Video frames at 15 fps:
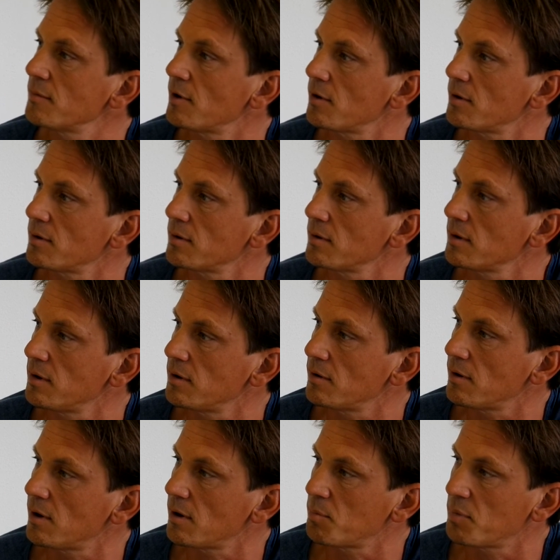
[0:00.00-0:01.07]
on
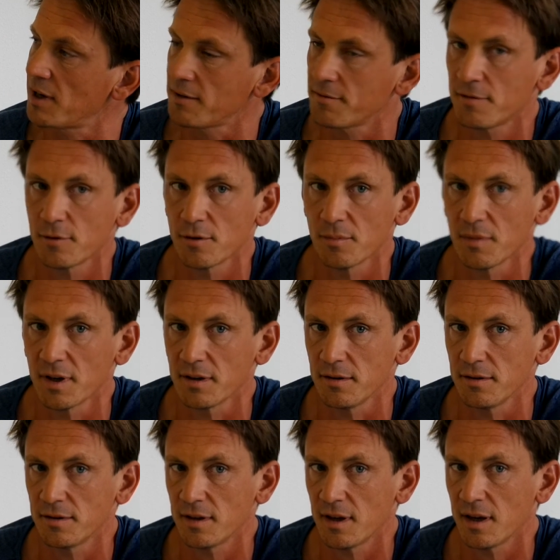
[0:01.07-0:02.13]
our platform and
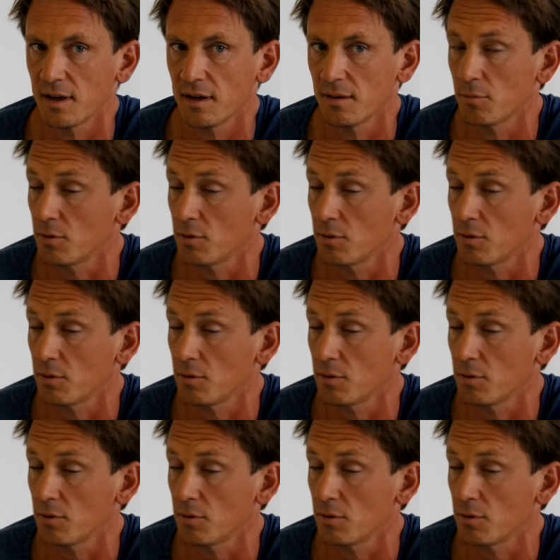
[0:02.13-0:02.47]
you say,